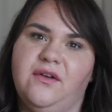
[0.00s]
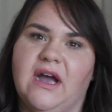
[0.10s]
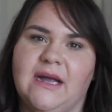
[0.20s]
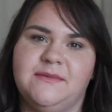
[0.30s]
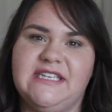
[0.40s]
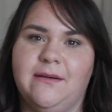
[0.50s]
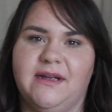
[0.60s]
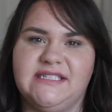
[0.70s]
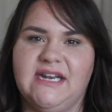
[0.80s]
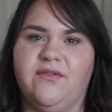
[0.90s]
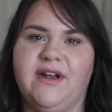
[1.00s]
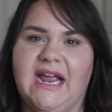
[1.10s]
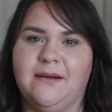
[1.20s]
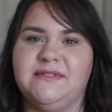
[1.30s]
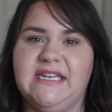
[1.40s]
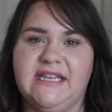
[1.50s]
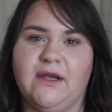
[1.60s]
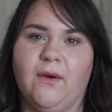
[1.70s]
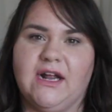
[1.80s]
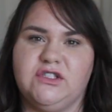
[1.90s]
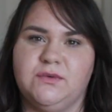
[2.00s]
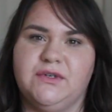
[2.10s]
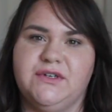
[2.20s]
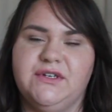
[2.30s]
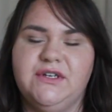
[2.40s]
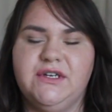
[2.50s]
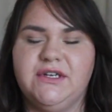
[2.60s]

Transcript: I'm seeing my skin every day. I'm seeing the gradual